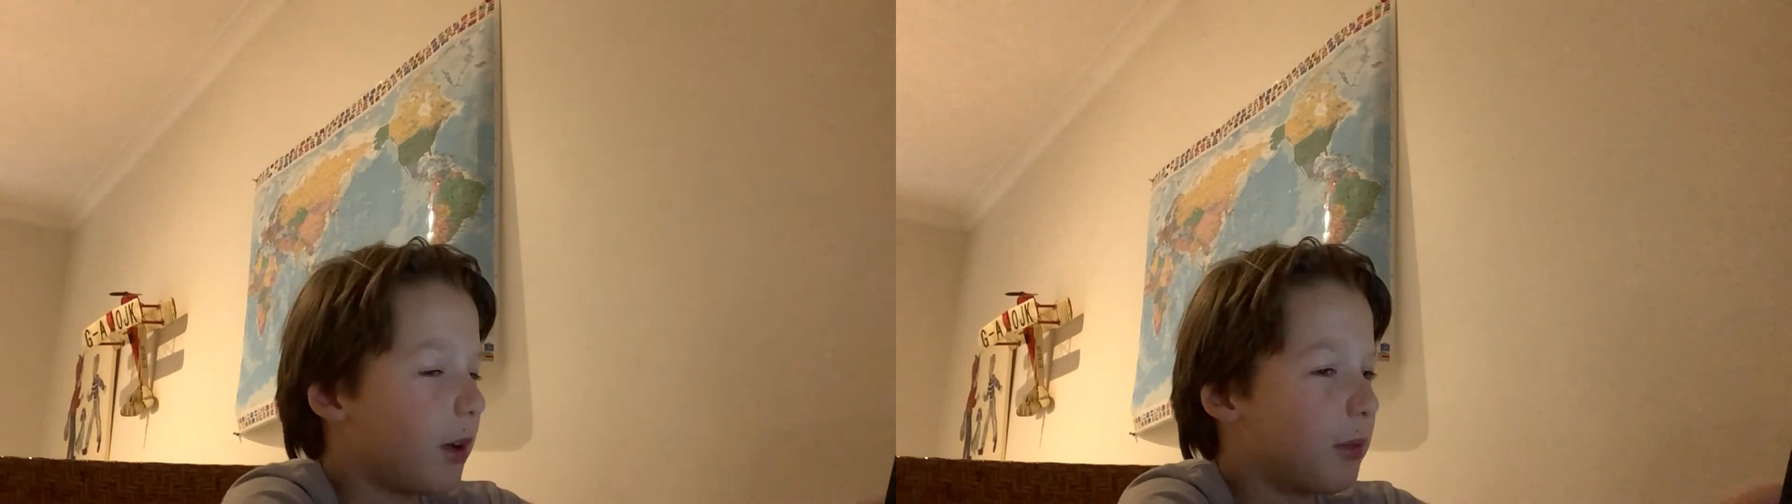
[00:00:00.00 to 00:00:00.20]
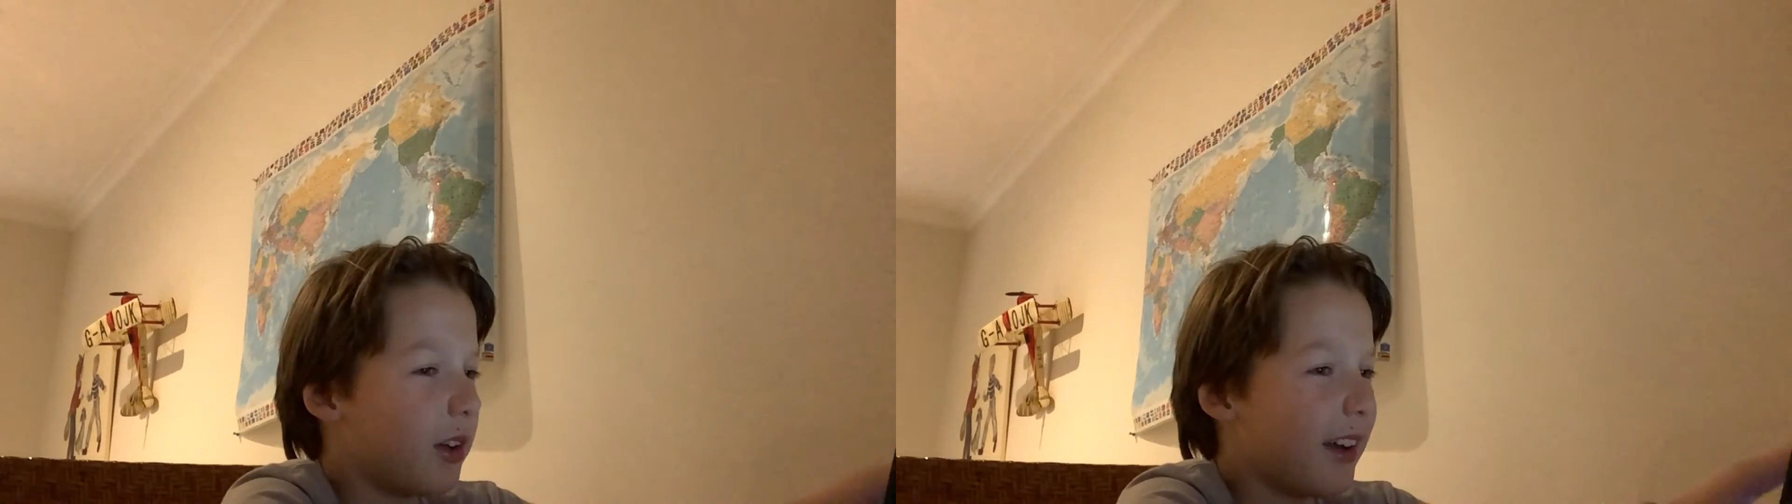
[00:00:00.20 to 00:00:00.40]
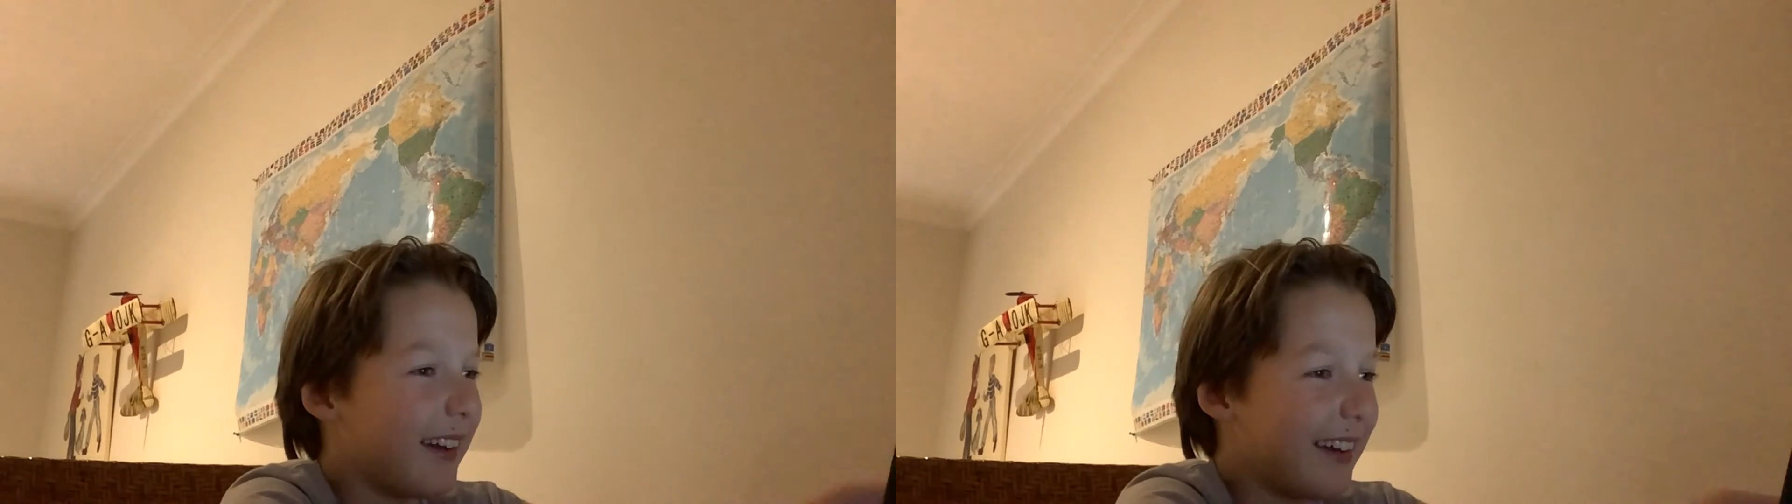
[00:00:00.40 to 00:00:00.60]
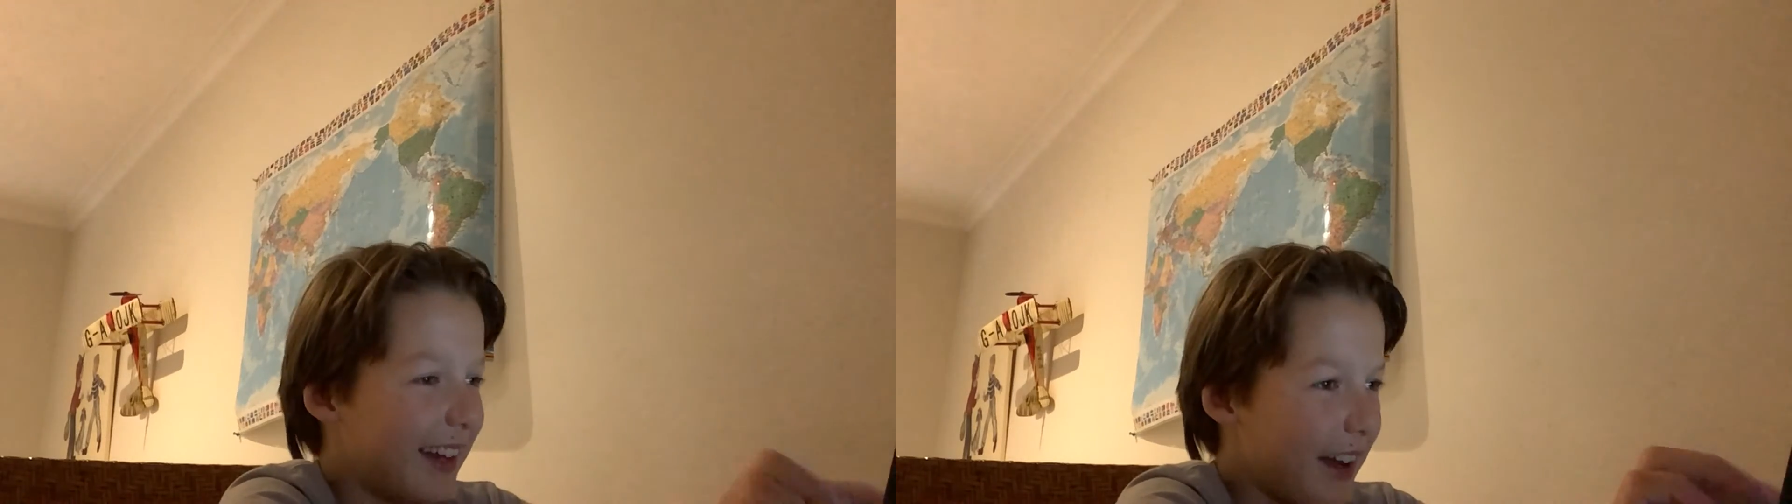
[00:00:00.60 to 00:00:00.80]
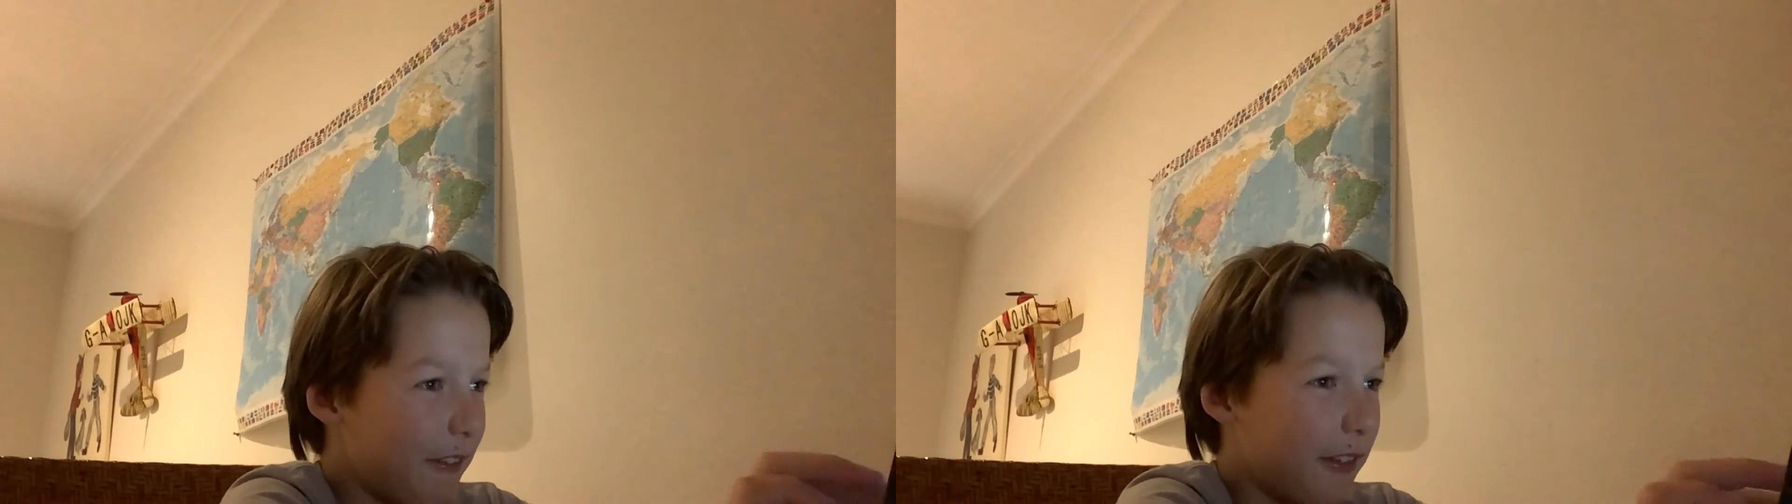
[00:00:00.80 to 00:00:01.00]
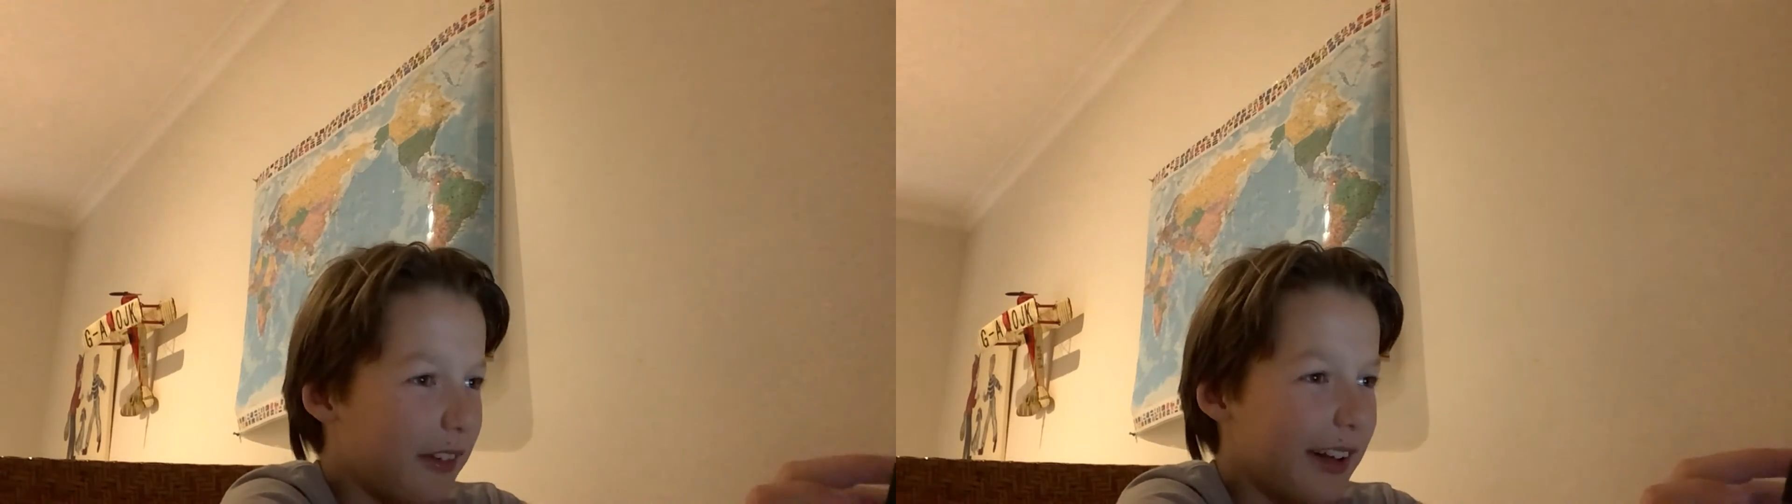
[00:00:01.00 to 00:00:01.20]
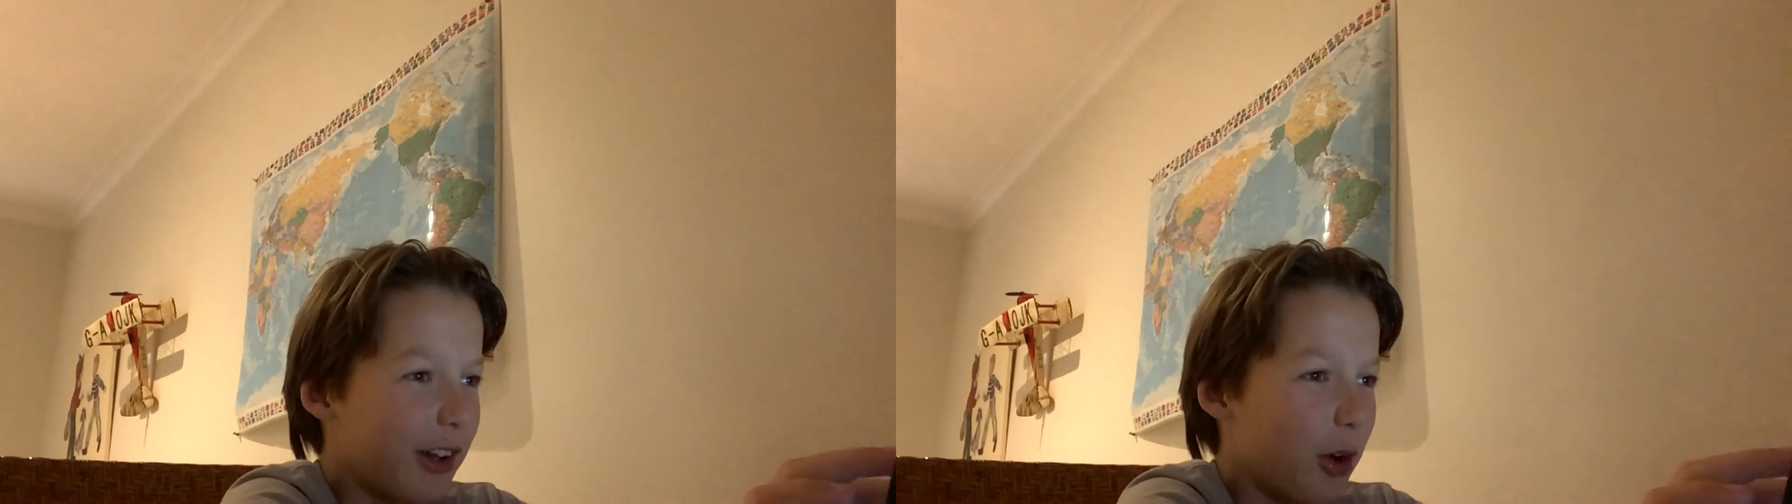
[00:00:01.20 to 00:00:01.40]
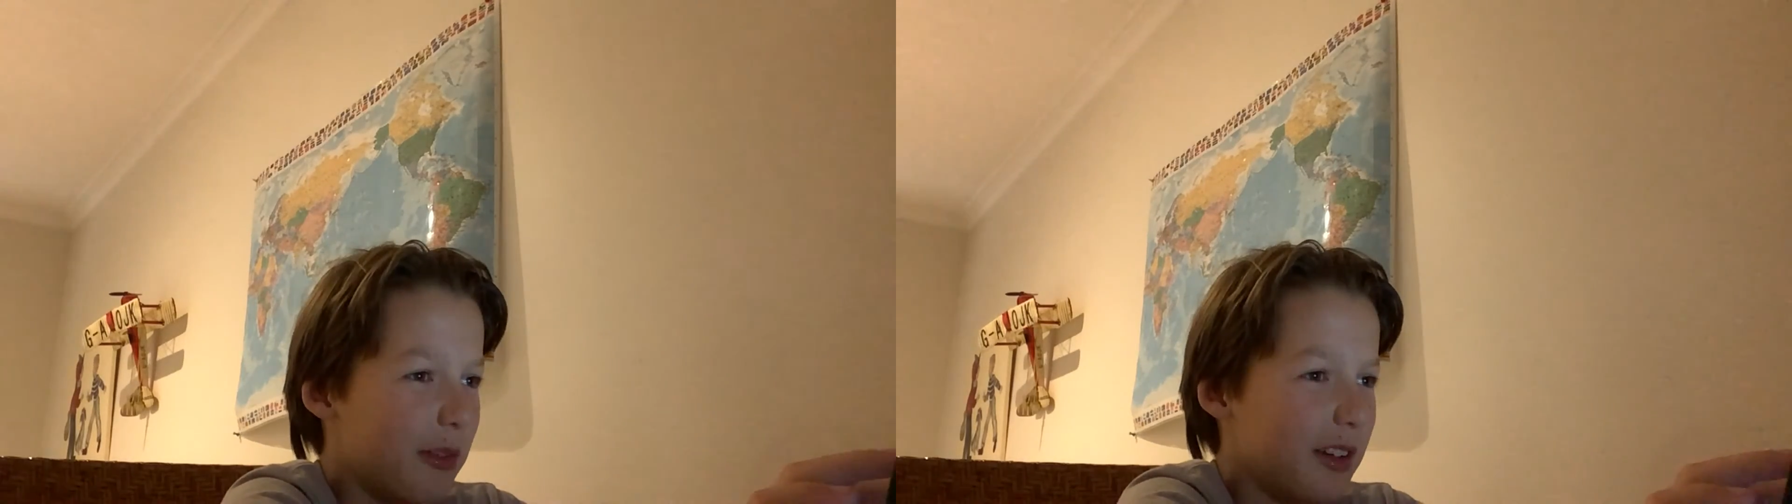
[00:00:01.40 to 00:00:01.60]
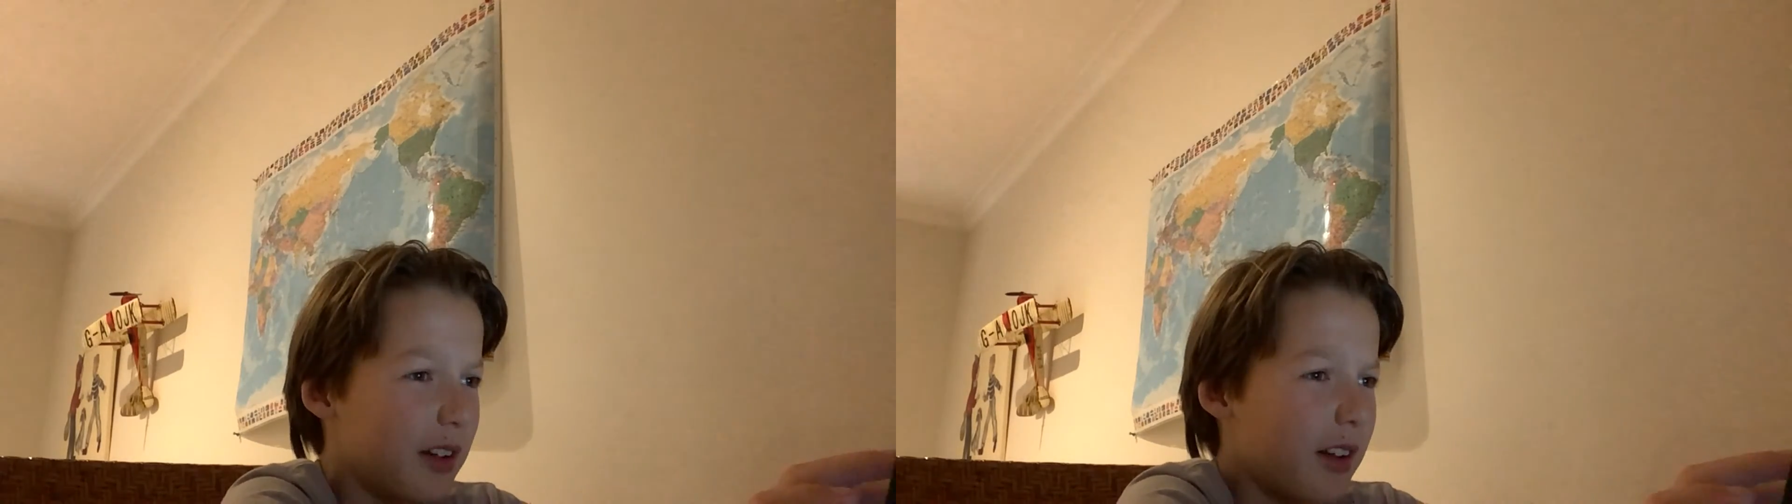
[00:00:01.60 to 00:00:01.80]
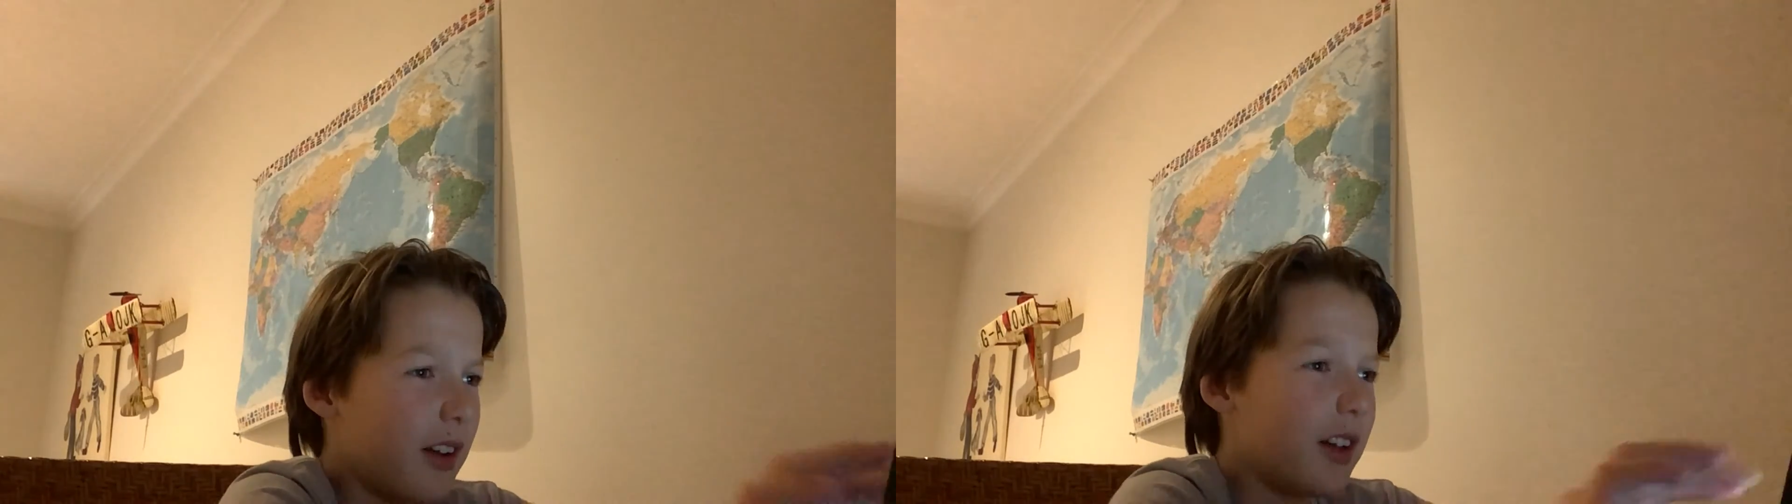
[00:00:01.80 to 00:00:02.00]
I'm going to definitely go with